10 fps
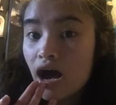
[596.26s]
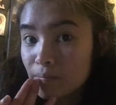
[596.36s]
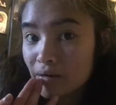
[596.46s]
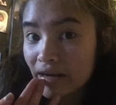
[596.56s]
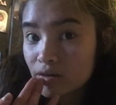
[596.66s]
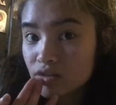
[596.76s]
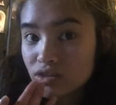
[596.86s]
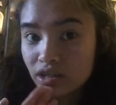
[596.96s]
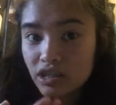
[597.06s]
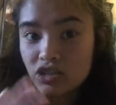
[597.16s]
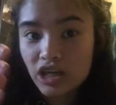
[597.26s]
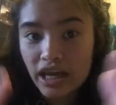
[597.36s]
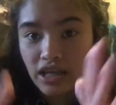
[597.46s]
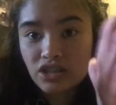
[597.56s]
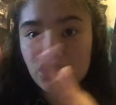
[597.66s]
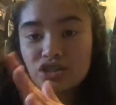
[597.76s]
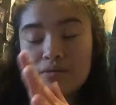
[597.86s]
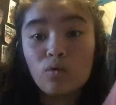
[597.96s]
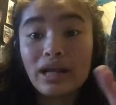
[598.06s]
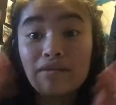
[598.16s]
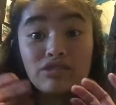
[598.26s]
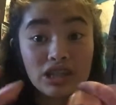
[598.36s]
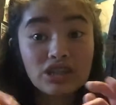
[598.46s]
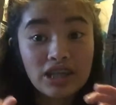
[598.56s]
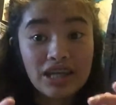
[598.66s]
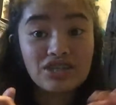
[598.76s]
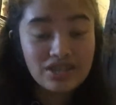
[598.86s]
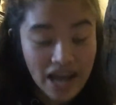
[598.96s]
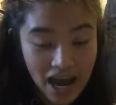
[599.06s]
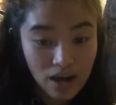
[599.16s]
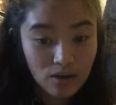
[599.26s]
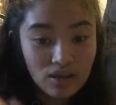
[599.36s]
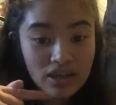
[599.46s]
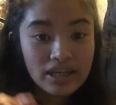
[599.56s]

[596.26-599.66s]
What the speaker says: but I also need to change what I've just changed now